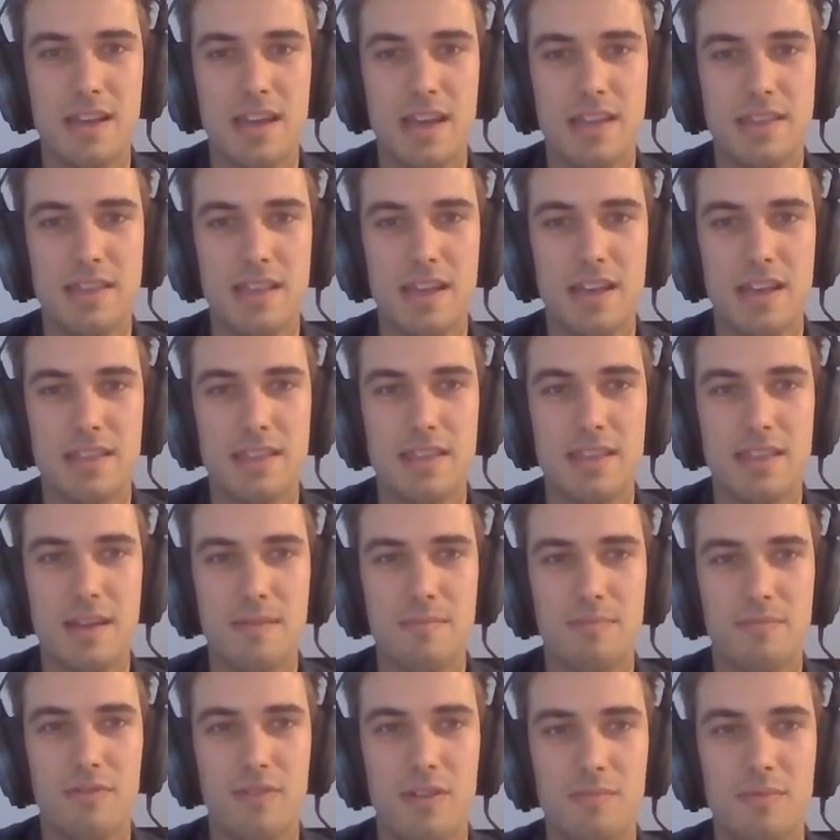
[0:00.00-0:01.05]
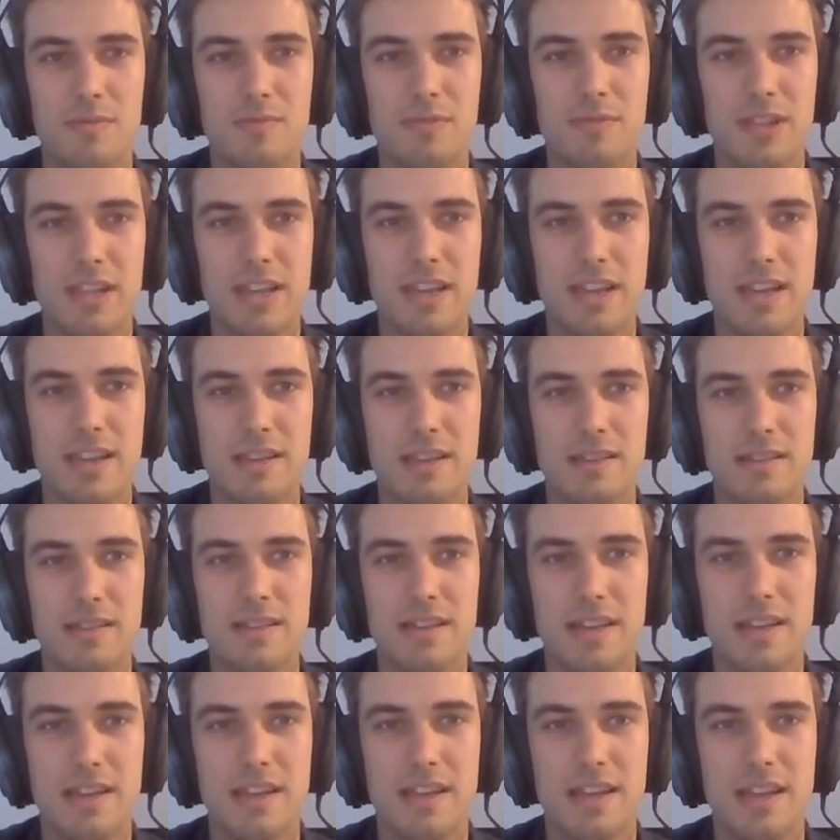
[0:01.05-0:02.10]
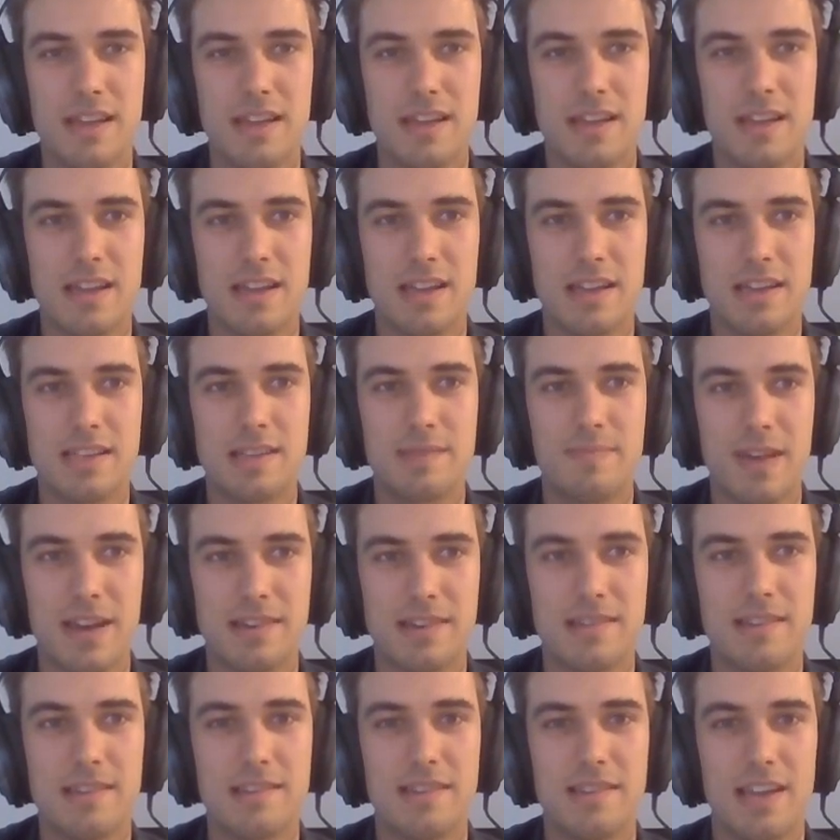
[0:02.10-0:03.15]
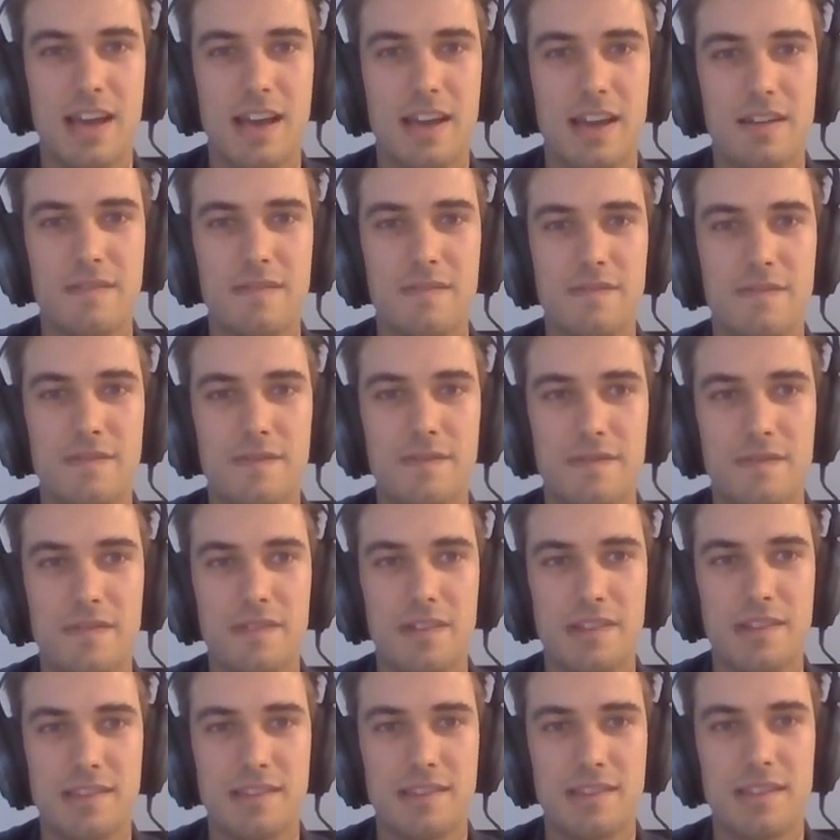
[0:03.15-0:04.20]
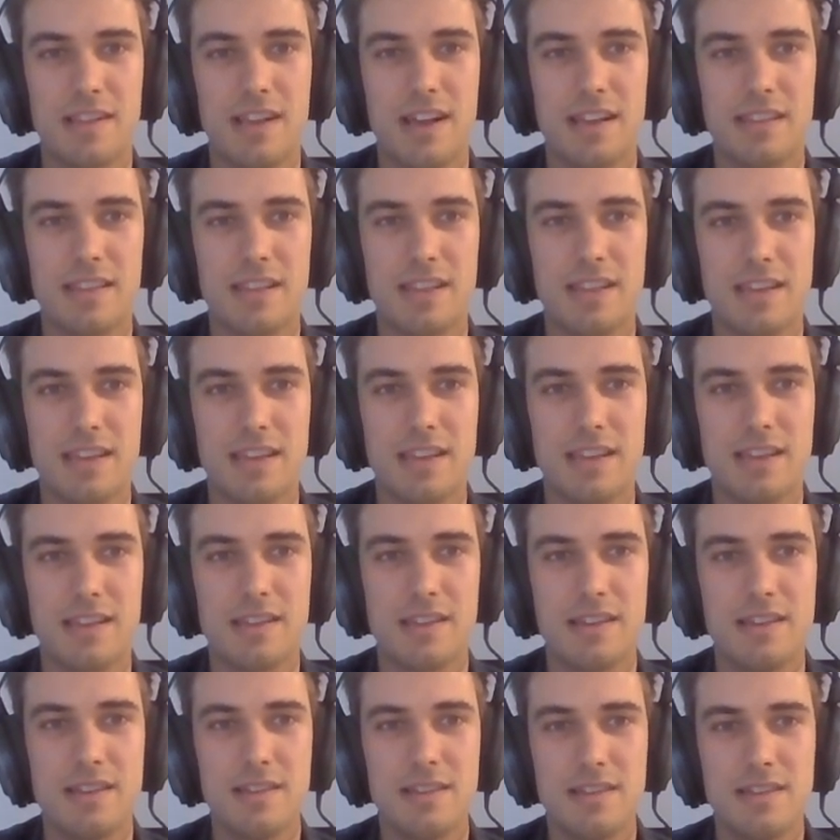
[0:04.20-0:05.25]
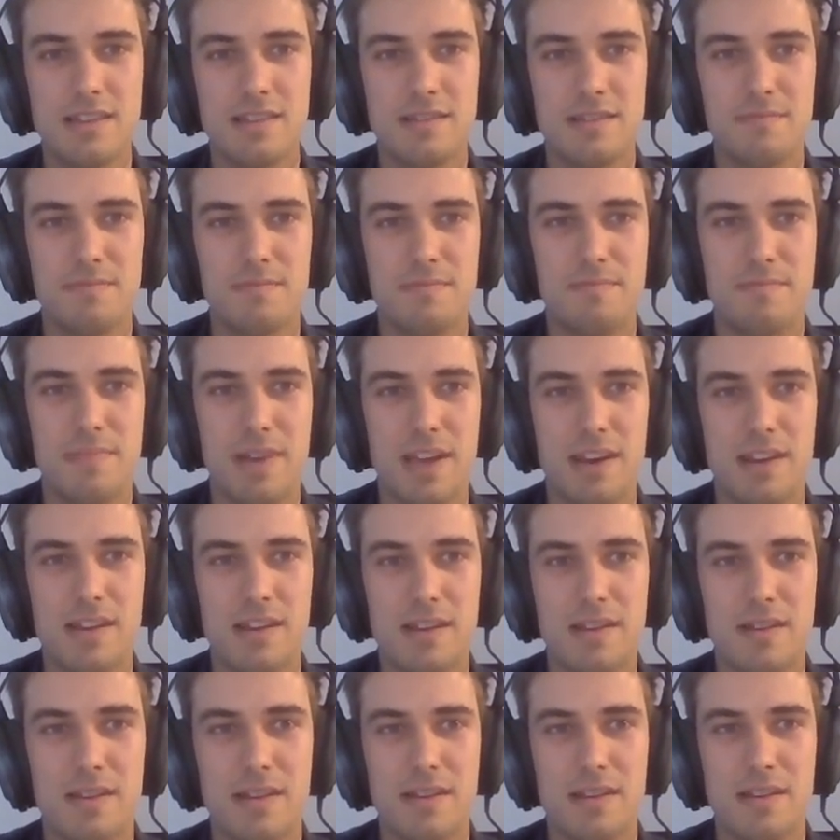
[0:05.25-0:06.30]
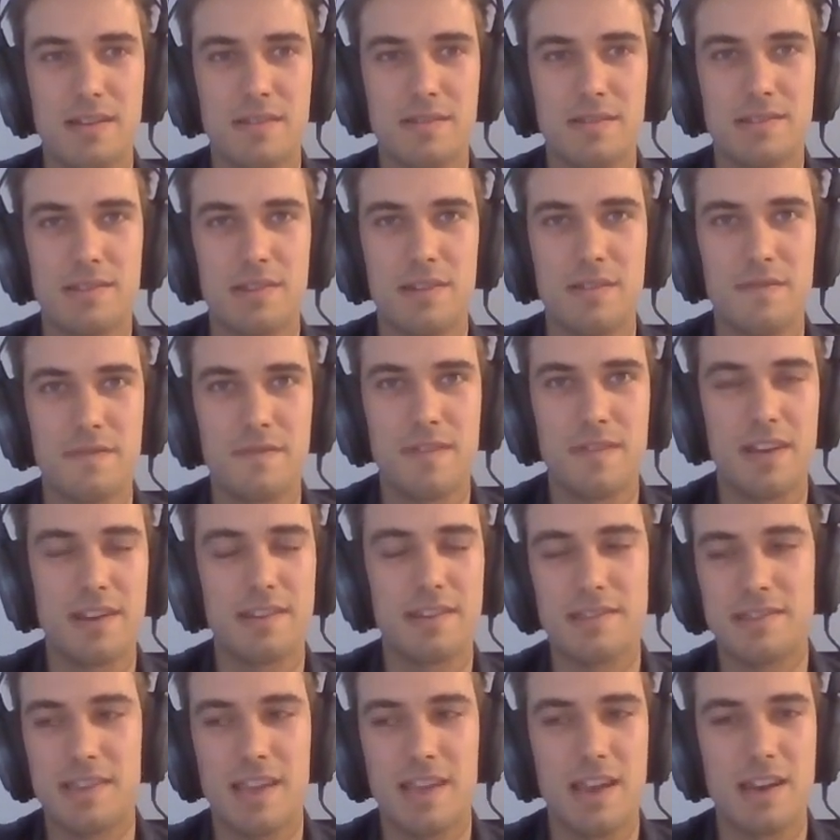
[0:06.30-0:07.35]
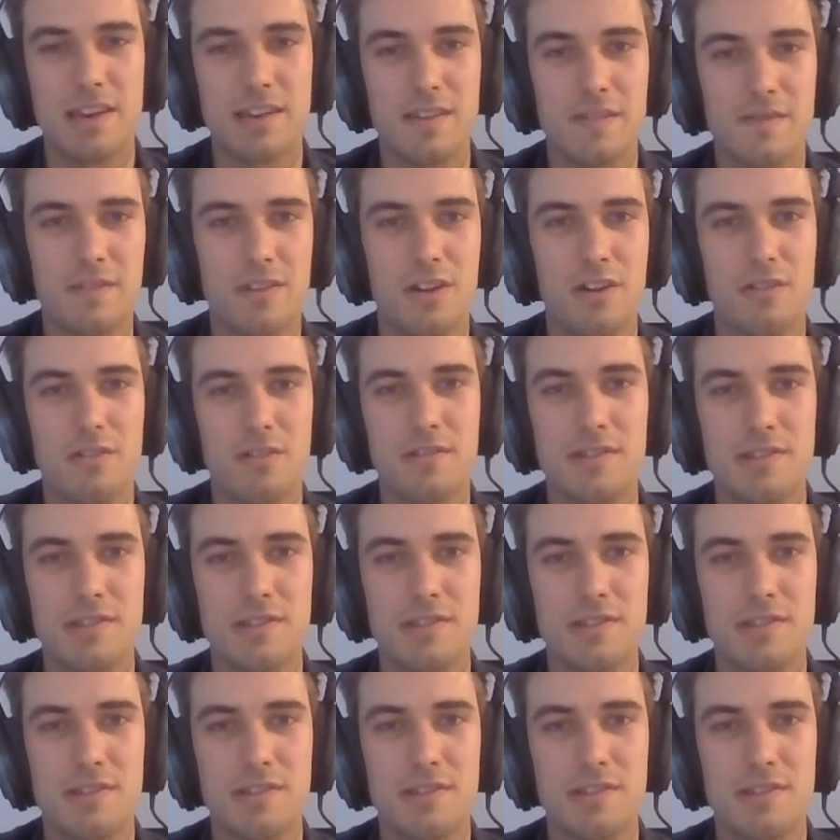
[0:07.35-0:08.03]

that they're probably expected to have a slightly better sort of understanding of code.